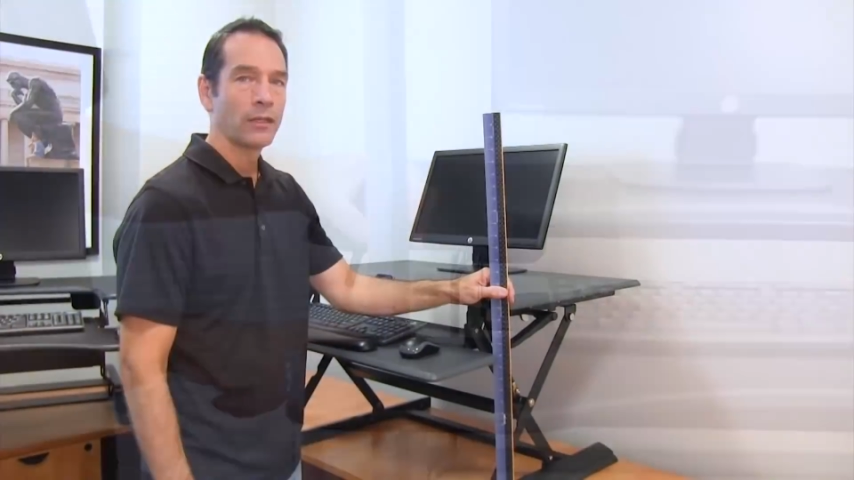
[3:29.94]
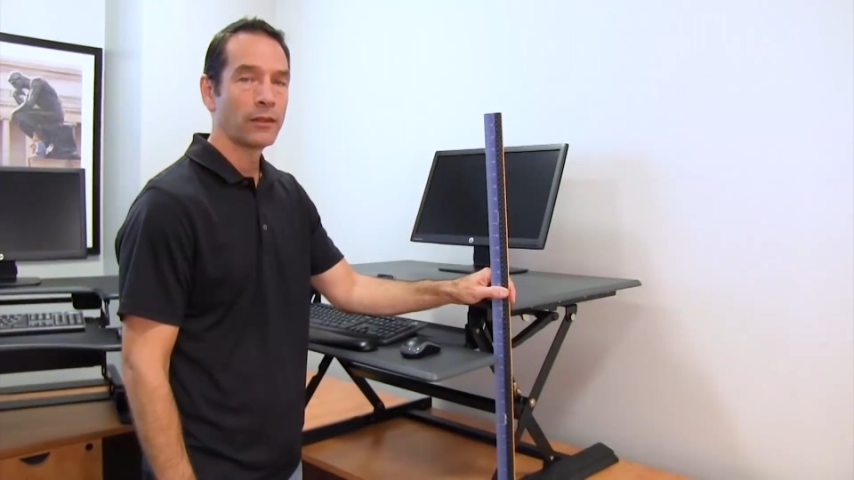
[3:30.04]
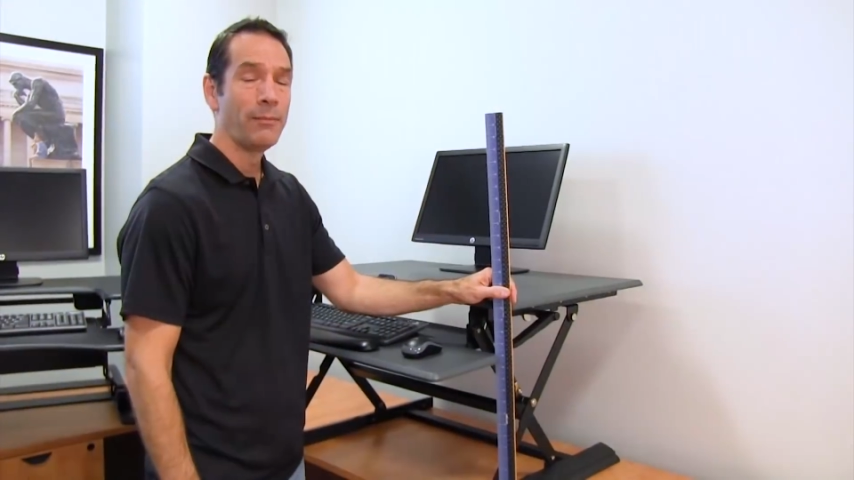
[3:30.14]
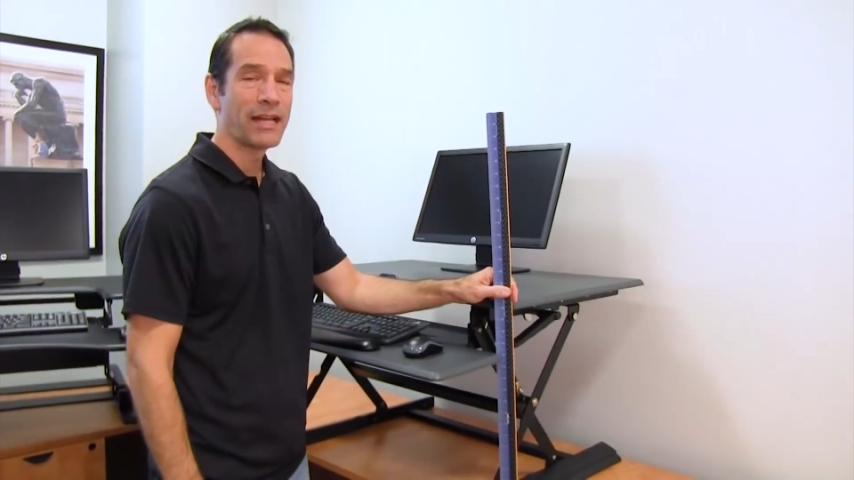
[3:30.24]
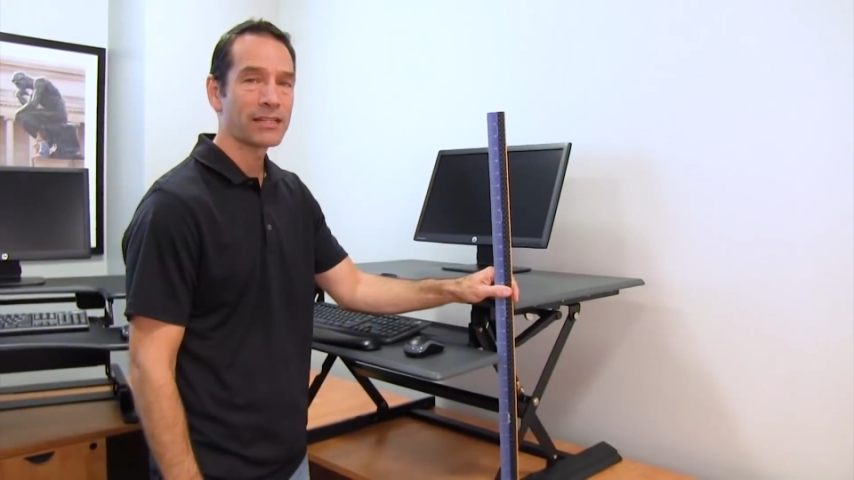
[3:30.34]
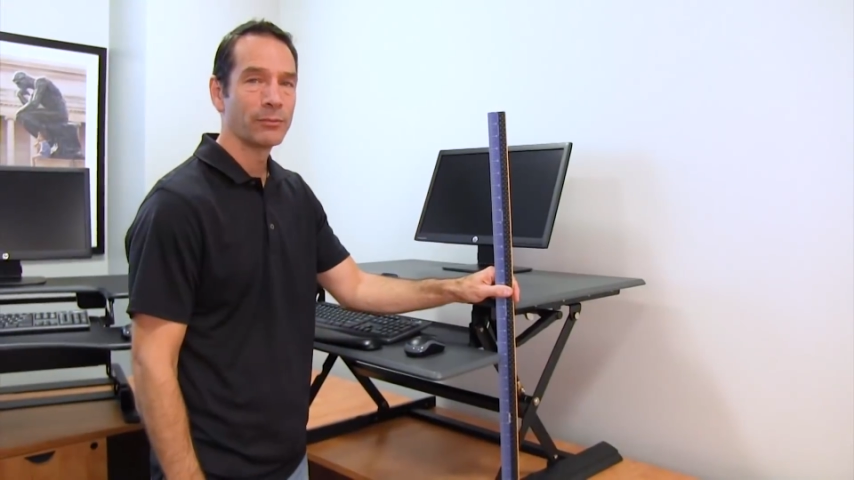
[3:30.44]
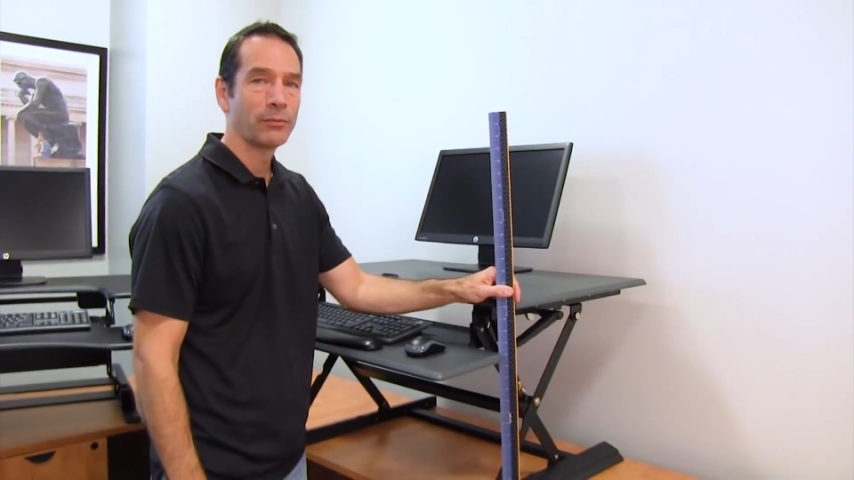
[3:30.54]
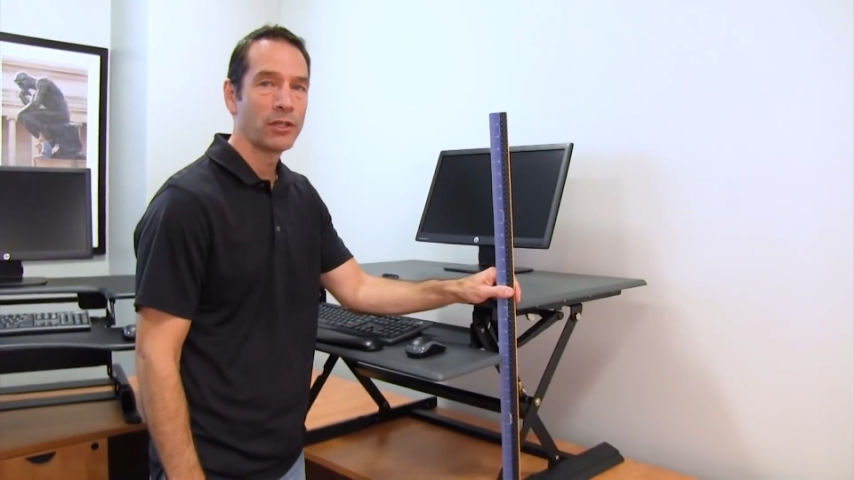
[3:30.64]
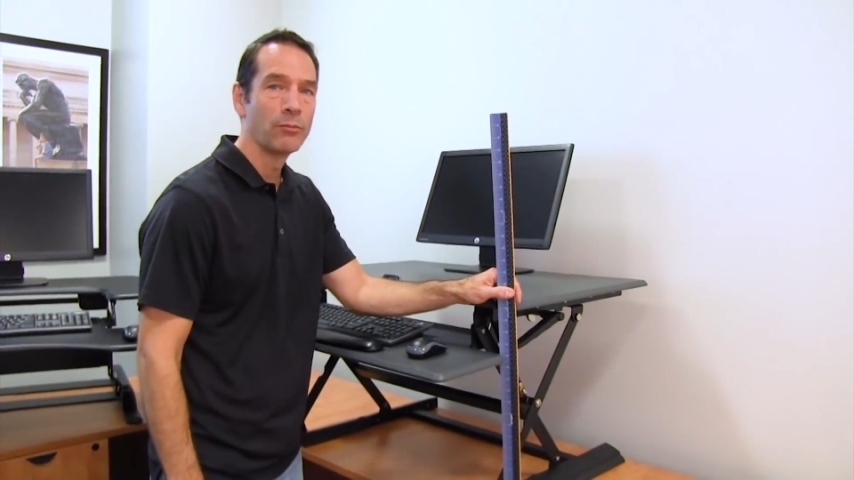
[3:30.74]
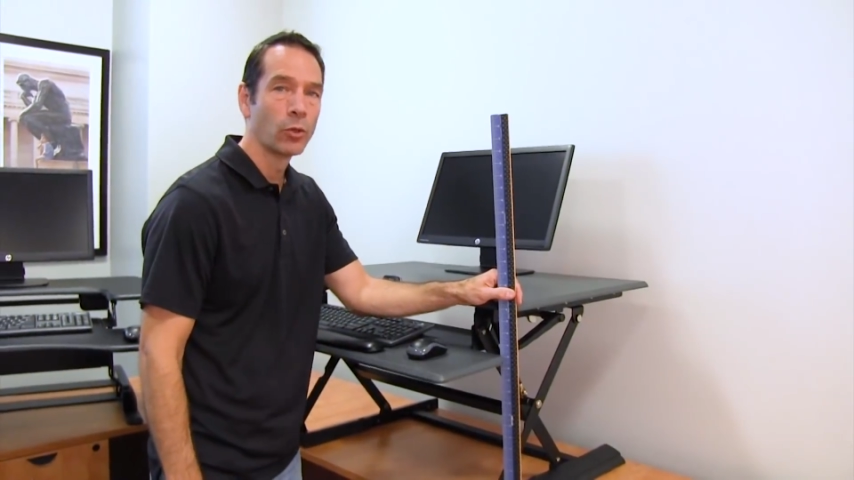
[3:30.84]
The
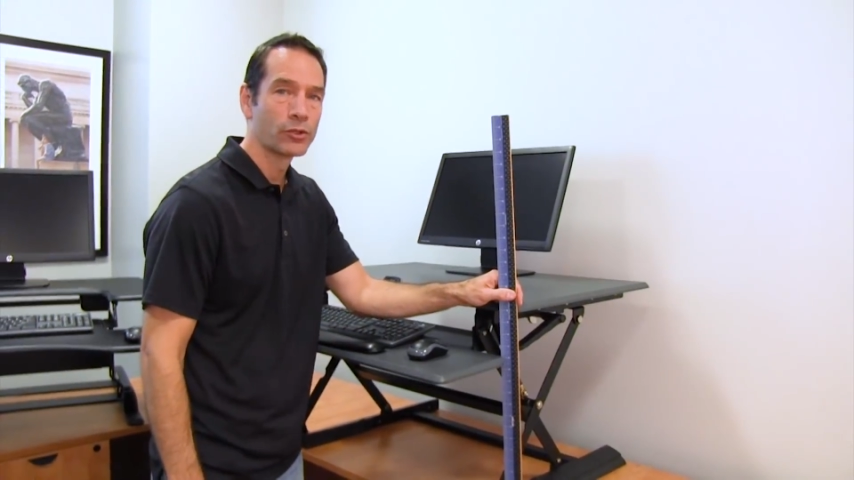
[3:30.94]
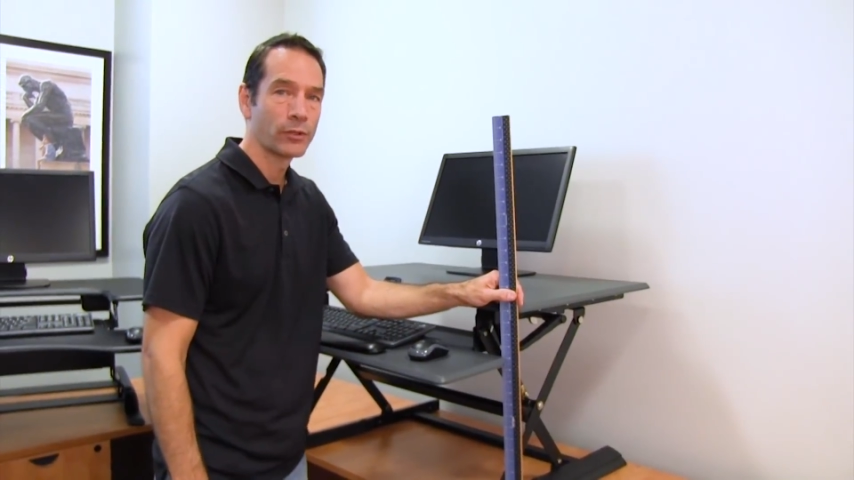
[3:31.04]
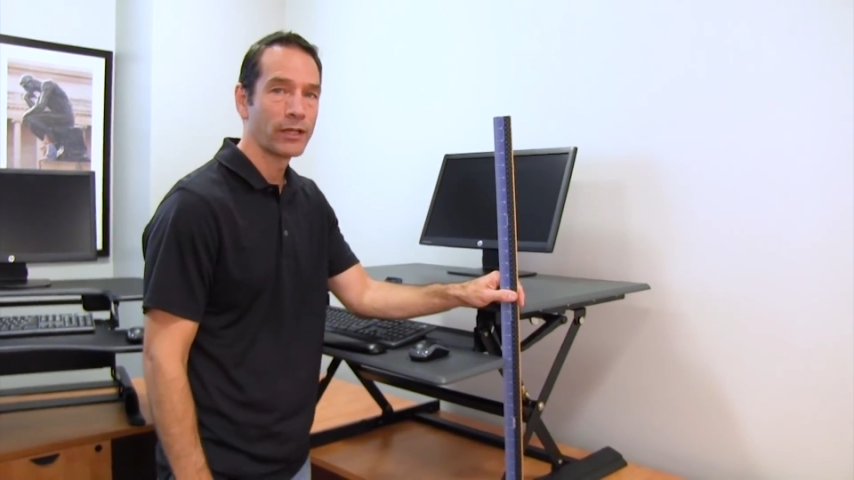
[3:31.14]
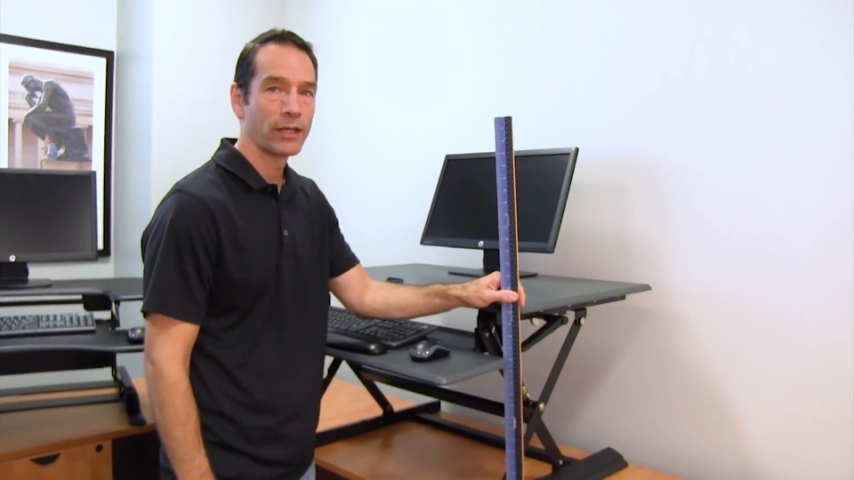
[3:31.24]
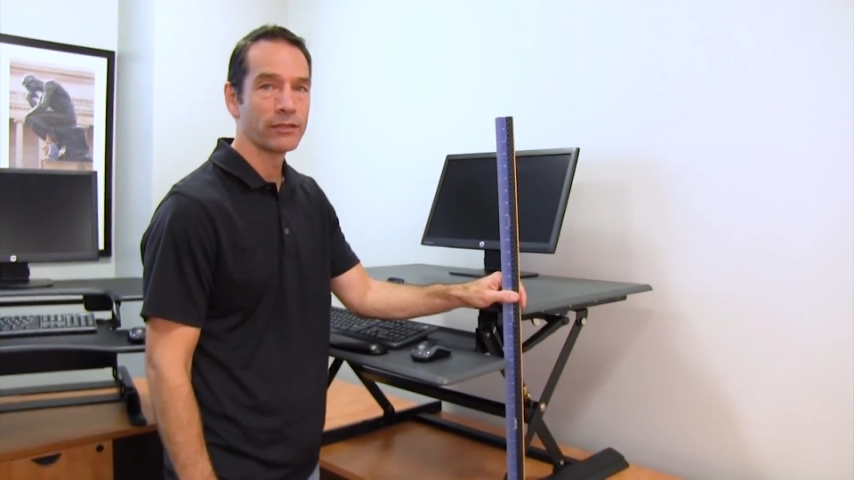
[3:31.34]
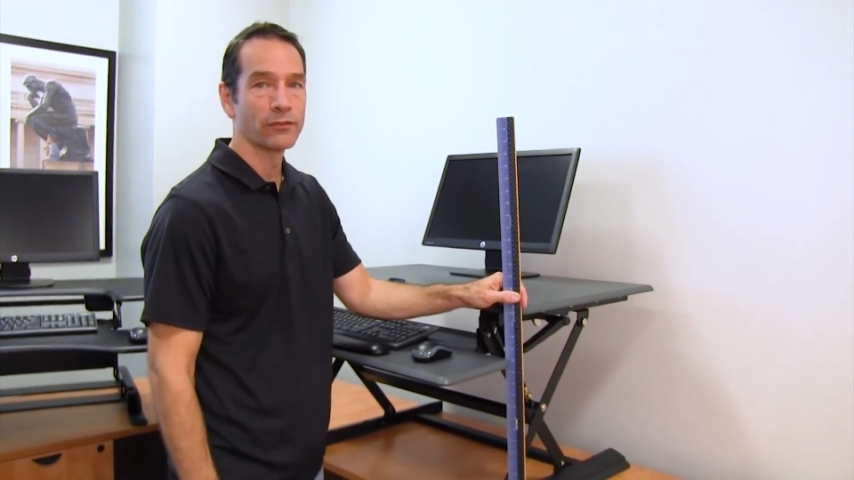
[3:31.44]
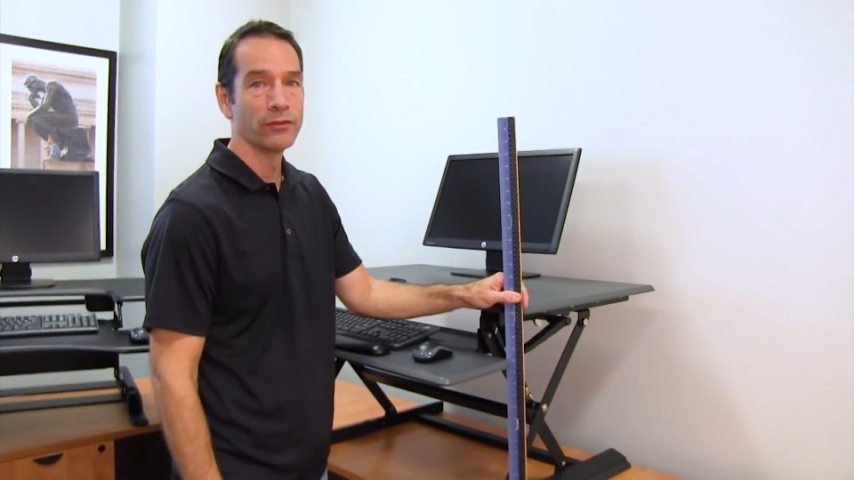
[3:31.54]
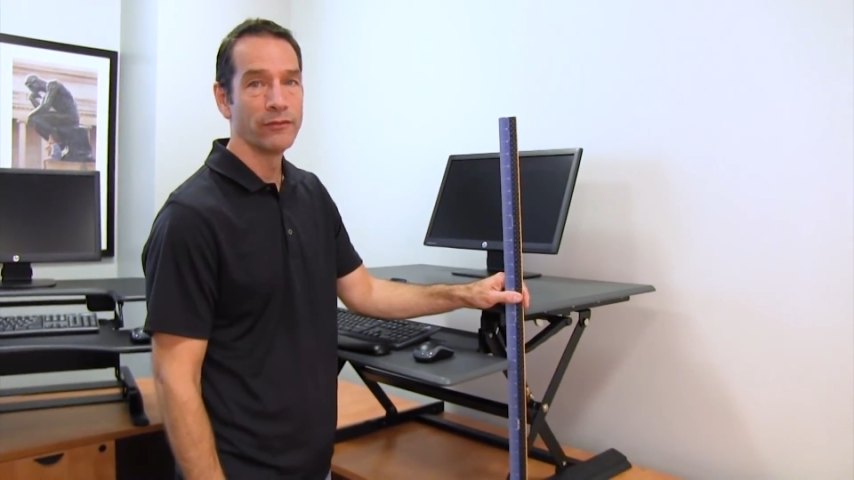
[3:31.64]
maximum keyboard tray height for